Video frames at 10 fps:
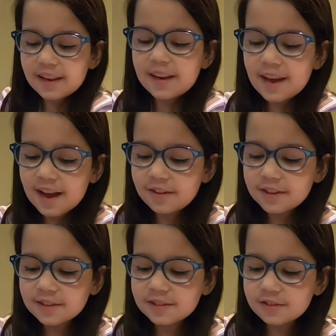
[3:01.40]
now
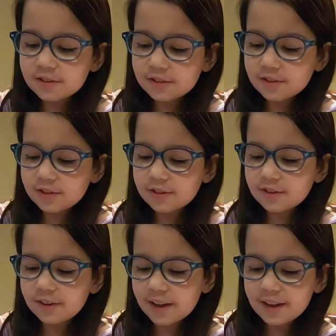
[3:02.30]
it
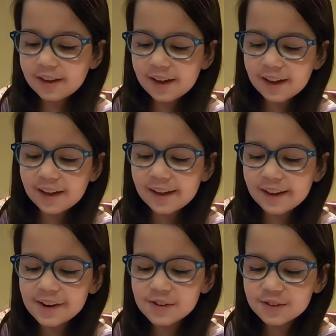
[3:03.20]
looks like
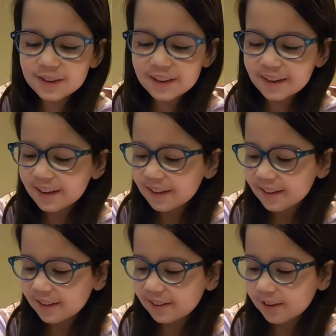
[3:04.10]
Andrea
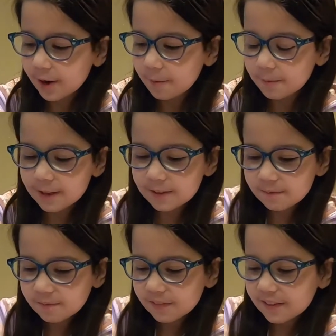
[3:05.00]
is coming
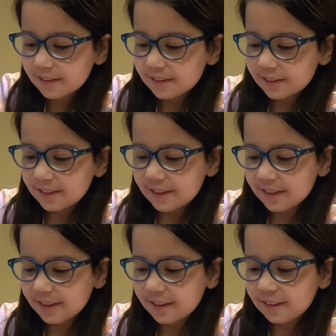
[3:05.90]
to
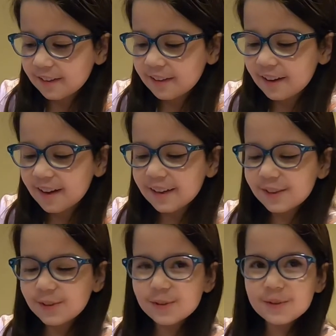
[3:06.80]
get uh,
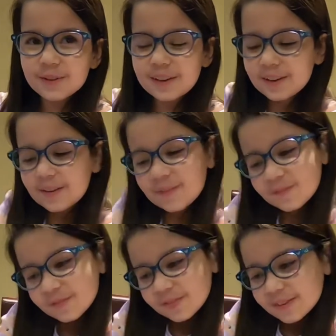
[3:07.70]
ice cream.
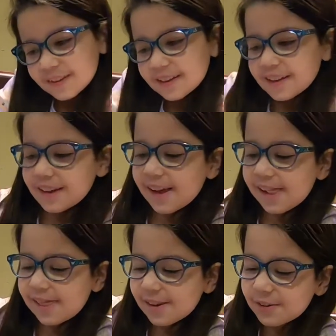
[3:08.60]

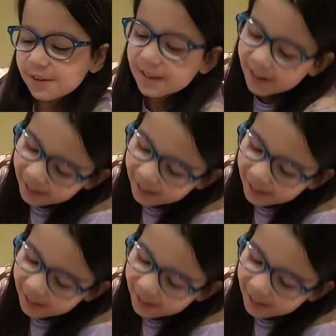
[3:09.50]
Hello, can I